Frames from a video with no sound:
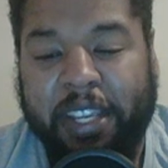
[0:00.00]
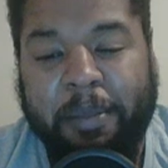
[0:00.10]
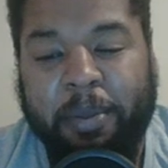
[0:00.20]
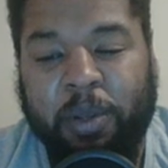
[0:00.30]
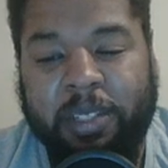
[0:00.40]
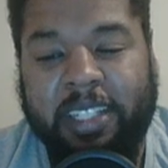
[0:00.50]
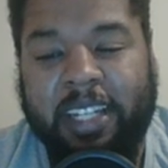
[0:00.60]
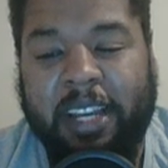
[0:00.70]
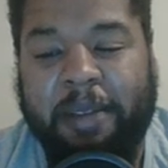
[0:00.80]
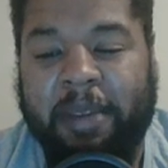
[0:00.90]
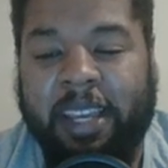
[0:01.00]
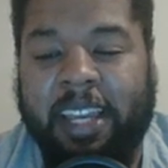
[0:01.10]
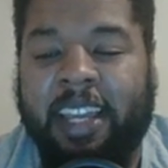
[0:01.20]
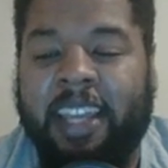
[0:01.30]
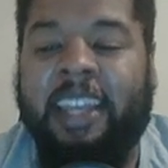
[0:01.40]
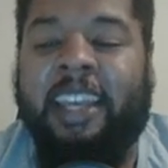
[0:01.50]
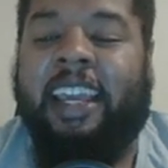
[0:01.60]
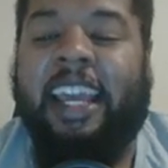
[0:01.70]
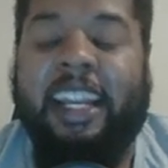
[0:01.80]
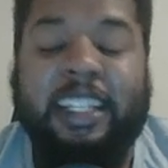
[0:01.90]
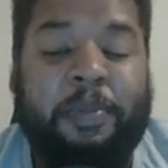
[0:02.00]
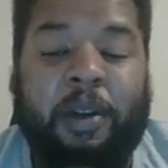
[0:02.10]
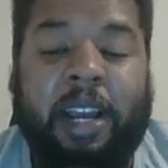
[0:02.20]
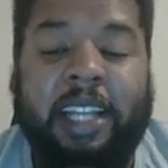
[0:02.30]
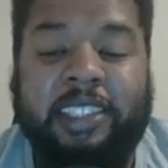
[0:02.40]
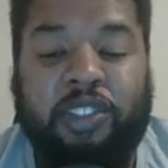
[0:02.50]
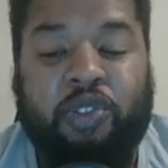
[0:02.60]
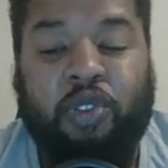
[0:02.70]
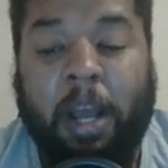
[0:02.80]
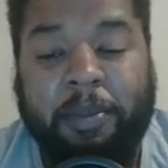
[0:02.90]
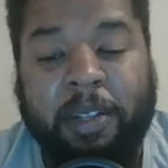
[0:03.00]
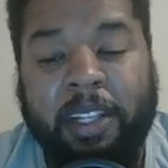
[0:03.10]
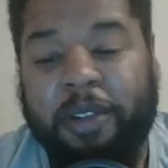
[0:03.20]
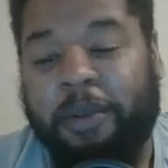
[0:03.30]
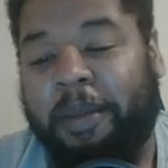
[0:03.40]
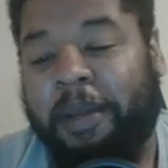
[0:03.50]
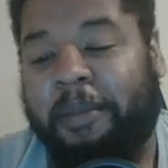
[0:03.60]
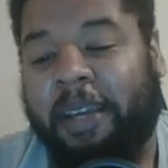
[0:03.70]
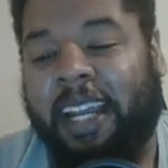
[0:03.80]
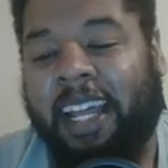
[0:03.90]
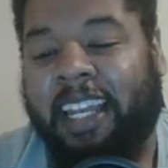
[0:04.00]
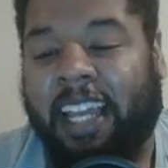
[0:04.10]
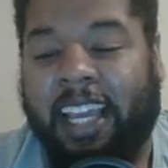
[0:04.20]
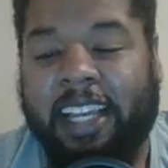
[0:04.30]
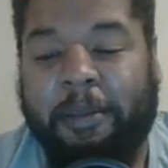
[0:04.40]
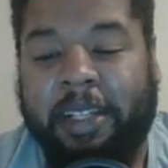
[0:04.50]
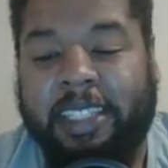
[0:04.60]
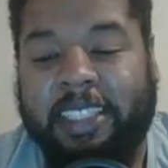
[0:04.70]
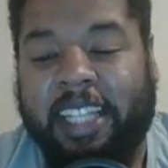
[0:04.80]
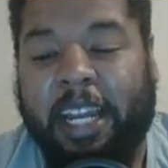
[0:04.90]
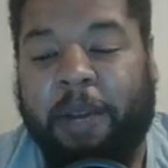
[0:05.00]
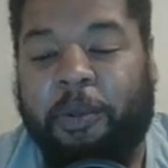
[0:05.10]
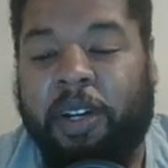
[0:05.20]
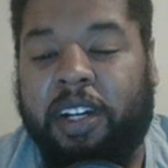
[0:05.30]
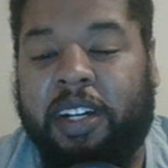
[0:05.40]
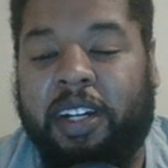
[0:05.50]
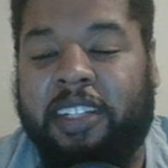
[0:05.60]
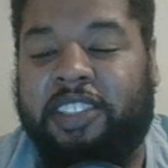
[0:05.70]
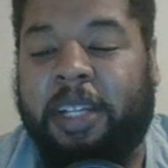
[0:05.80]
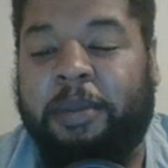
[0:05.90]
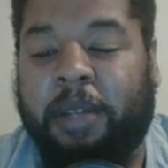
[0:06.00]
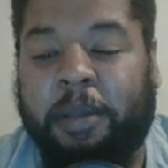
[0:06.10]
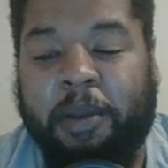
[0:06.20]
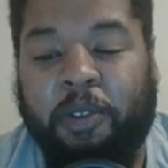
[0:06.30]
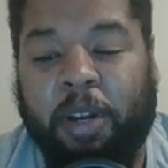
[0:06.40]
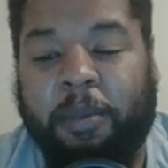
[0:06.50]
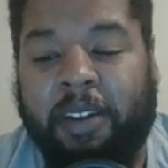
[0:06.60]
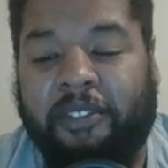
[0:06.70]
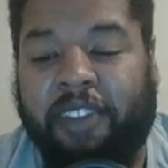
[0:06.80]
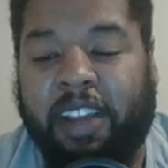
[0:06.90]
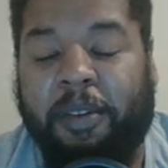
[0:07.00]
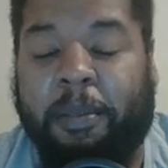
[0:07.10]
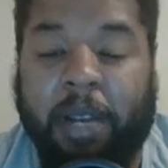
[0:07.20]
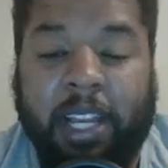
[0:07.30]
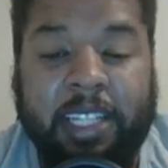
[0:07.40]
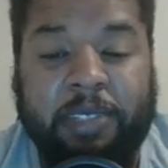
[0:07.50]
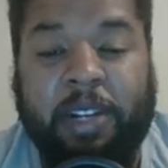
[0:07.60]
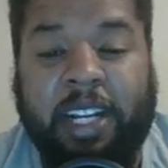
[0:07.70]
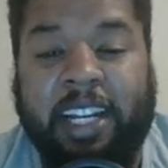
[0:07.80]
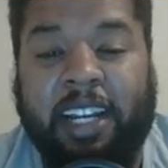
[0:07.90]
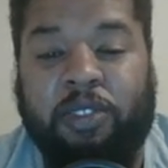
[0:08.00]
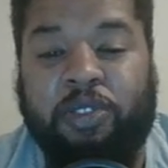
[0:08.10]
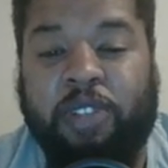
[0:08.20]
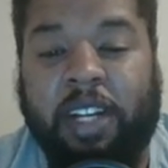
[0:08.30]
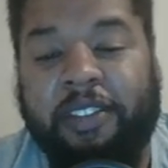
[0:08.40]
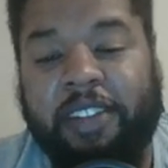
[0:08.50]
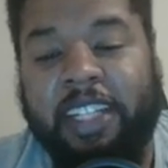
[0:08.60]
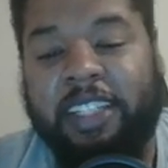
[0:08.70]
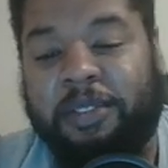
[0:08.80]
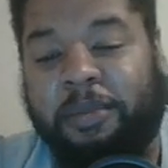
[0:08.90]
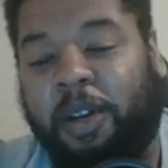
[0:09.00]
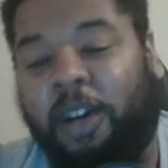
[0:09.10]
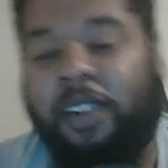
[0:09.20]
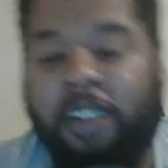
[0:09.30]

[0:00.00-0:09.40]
points tonight, man. and his price then dropped a little bit, man. I like him at this 9,100. Shaping up to be one of my favorite plays right now on DraftKings tomorrow.